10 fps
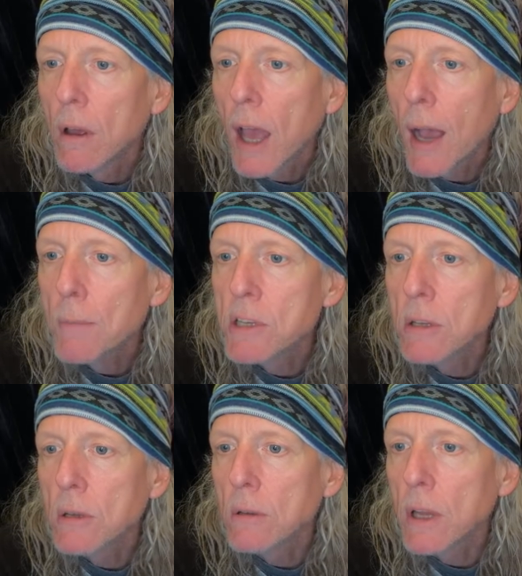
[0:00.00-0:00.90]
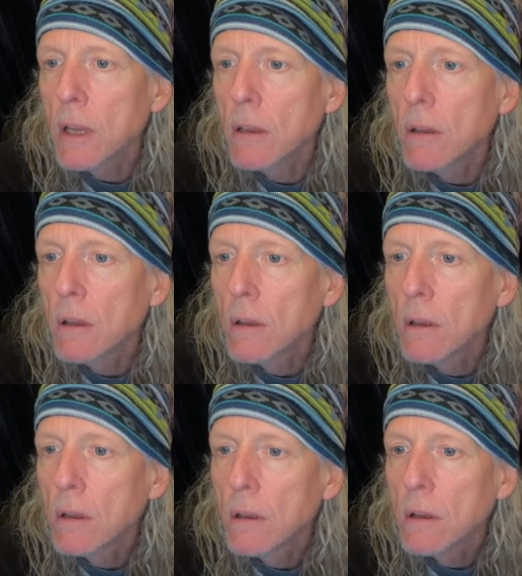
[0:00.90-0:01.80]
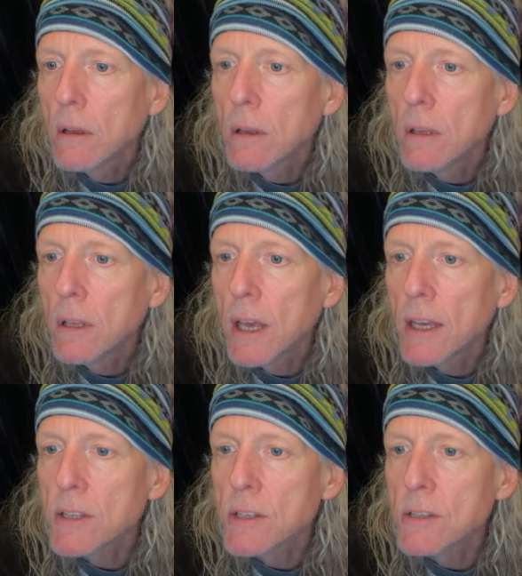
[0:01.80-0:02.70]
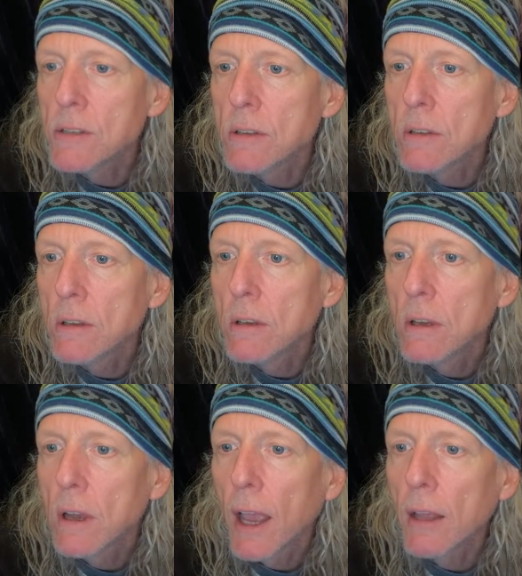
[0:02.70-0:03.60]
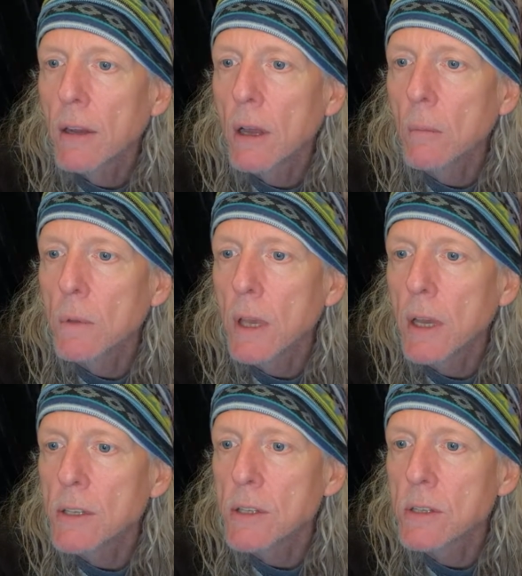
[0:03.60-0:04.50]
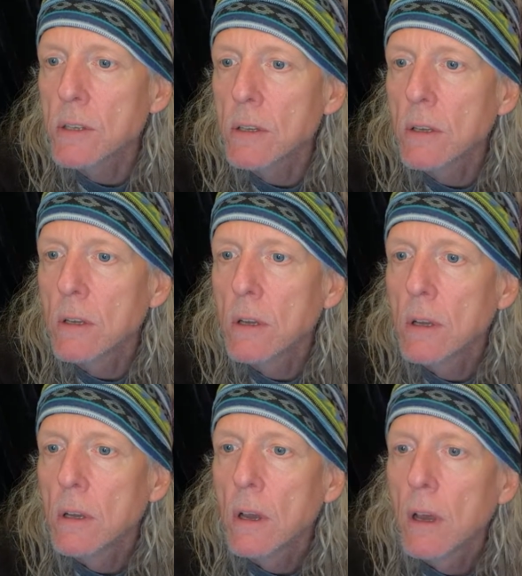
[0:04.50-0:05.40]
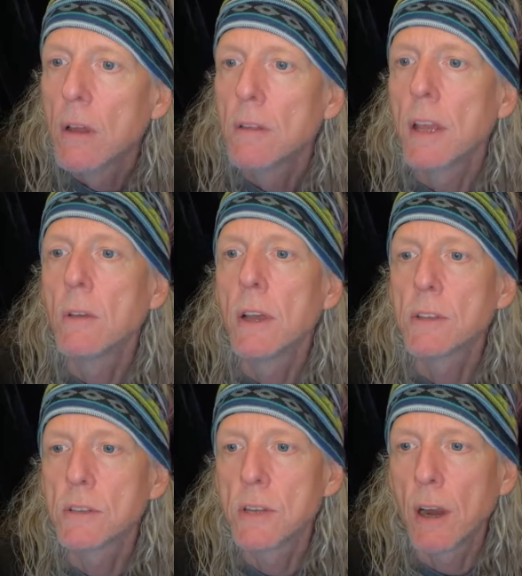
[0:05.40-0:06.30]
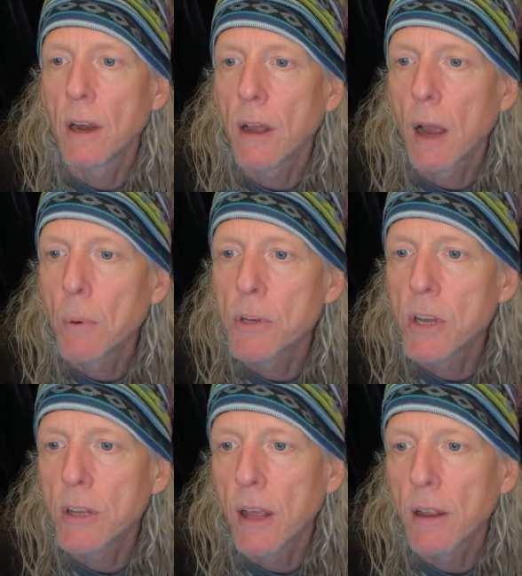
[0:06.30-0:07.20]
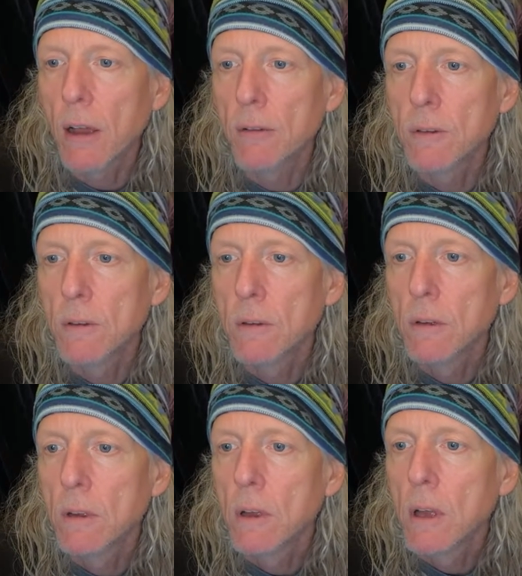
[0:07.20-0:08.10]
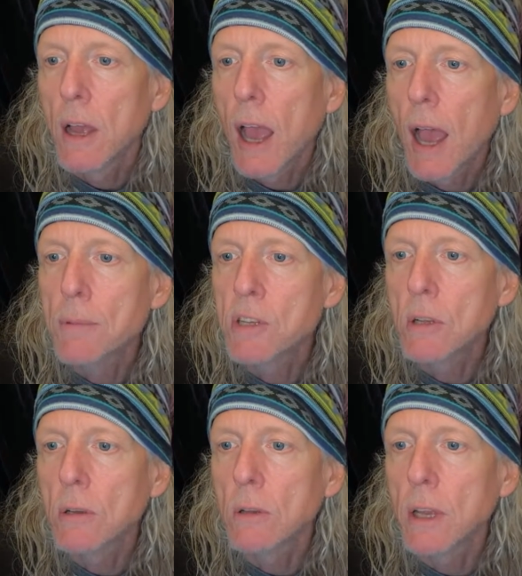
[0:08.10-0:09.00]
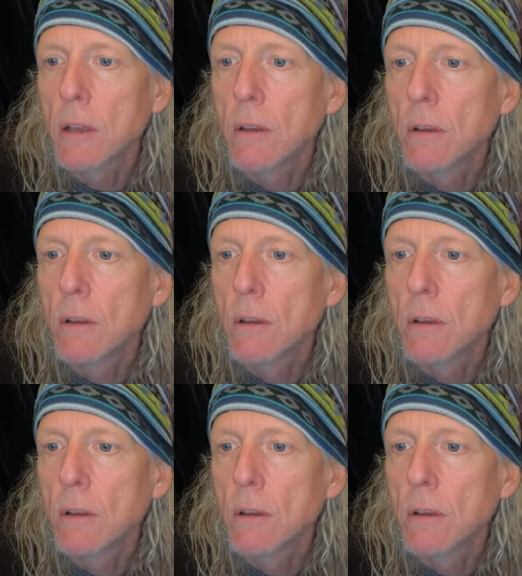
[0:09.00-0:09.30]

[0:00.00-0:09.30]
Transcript: Absolutely. Yes. Hand up. Yes. Thank you, Esoteric. I appreciate that, love. Absolutely.